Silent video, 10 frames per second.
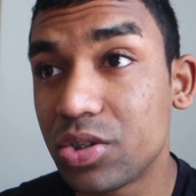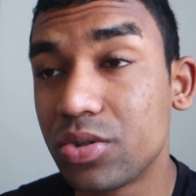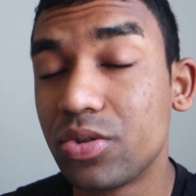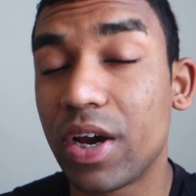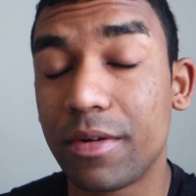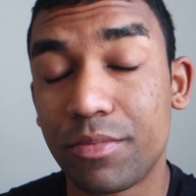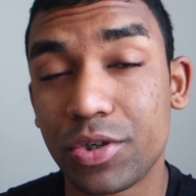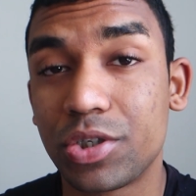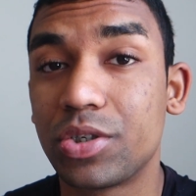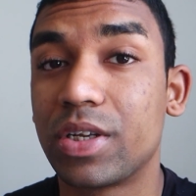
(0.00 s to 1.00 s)
you and
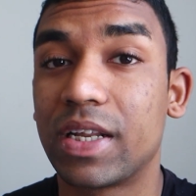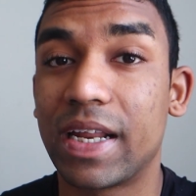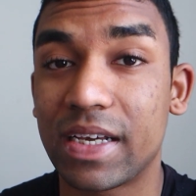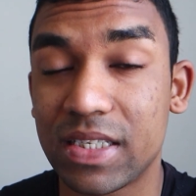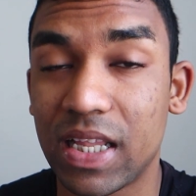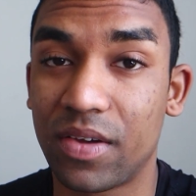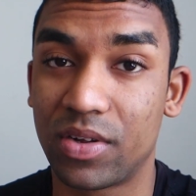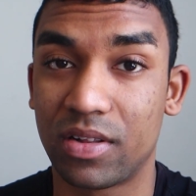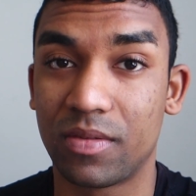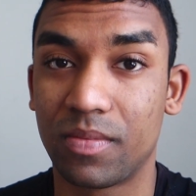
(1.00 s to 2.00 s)
push you to the next
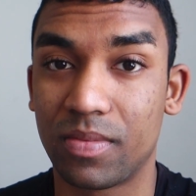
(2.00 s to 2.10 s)
level.